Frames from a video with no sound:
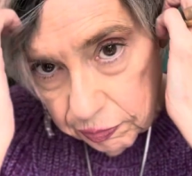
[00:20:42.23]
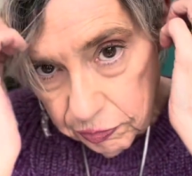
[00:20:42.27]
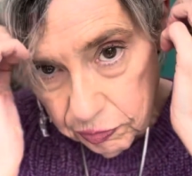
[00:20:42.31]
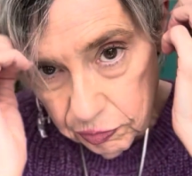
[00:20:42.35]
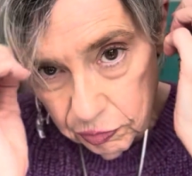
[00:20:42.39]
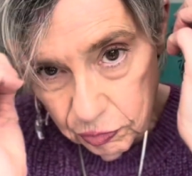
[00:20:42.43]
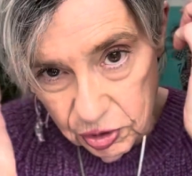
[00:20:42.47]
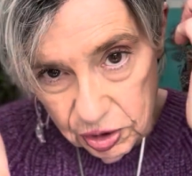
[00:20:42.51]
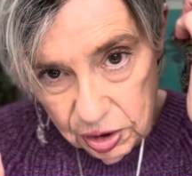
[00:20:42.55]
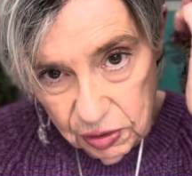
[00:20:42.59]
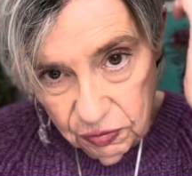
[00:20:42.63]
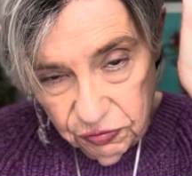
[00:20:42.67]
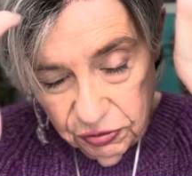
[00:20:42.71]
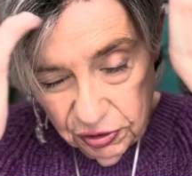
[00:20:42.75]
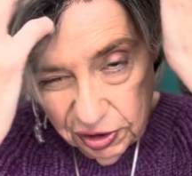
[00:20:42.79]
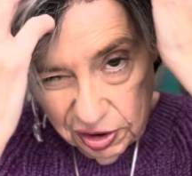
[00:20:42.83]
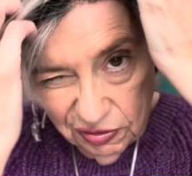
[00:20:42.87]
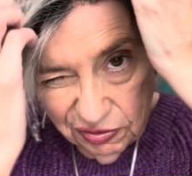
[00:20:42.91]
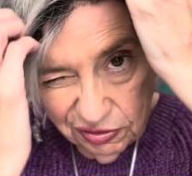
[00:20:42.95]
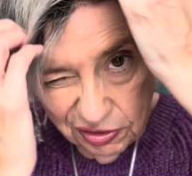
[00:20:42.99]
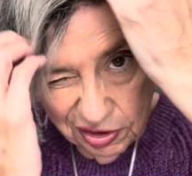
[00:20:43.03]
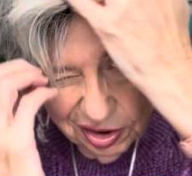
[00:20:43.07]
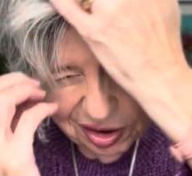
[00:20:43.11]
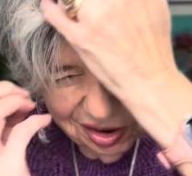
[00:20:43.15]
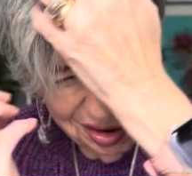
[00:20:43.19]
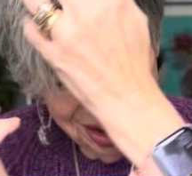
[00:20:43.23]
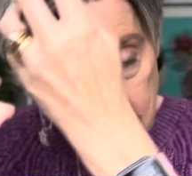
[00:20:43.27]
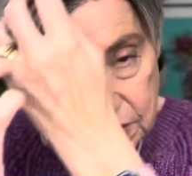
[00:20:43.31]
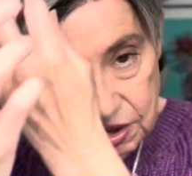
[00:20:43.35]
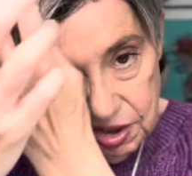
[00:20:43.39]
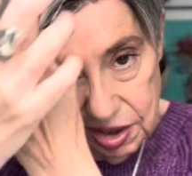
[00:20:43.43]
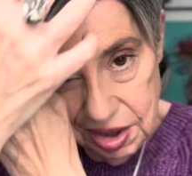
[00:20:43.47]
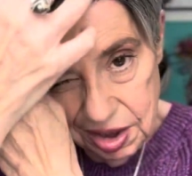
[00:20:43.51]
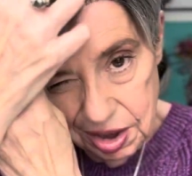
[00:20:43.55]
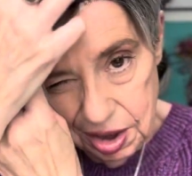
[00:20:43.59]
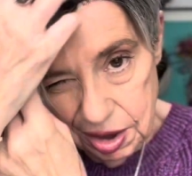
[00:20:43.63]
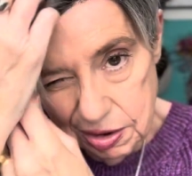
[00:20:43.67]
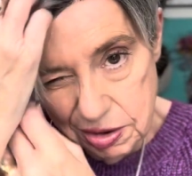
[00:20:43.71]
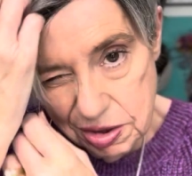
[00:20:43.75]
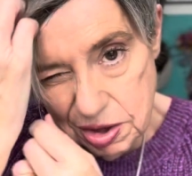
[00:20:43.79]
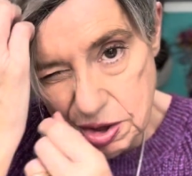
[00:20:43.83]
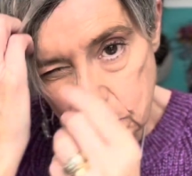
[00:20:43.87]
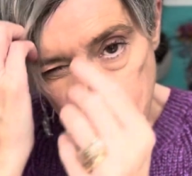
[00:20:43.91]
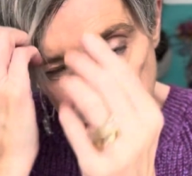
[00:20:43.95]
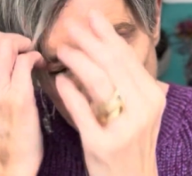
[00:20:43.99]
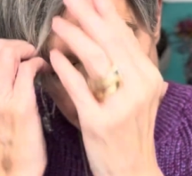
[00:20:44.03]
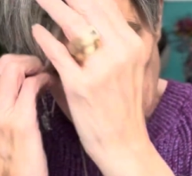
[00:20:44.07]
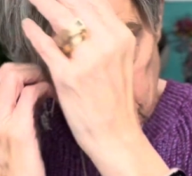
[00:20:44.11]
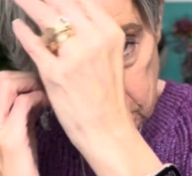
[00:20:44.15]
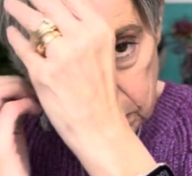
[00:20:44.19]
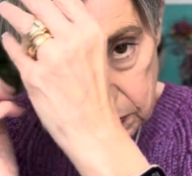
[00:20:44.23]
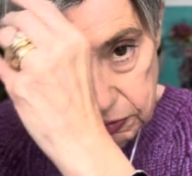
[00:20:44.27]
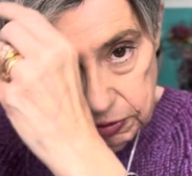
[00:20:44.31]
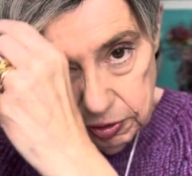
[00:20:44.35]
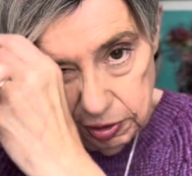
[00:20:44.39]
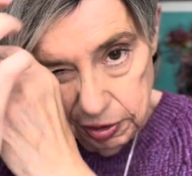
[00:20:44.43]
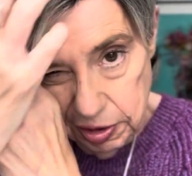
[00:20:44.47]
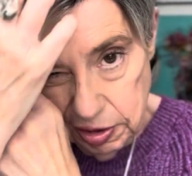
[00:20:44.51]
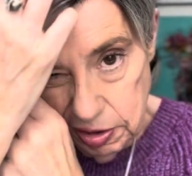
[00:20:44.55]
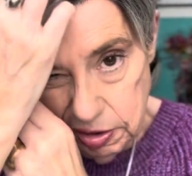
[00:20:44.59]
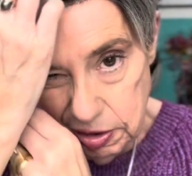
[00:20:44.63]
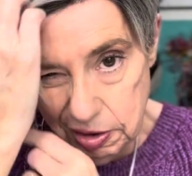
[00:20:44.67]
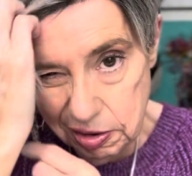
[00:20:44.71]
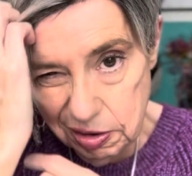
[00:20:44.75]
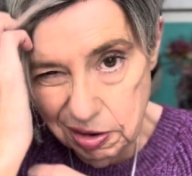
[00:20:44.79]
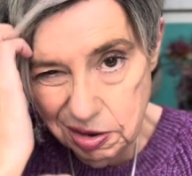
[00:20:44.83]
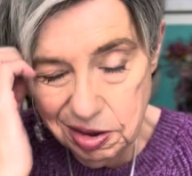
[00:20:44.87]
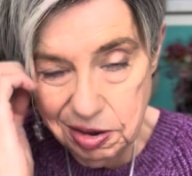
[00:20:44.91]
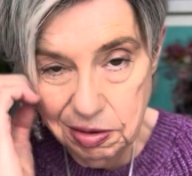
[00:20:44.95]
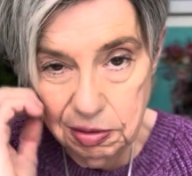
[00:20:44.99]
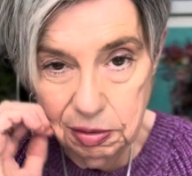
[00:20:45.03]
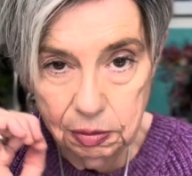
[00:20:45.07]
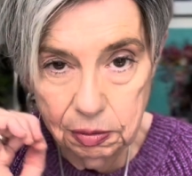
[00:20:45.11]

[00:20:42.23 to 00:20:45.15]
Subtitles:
with the front of it kind of swooped over like this,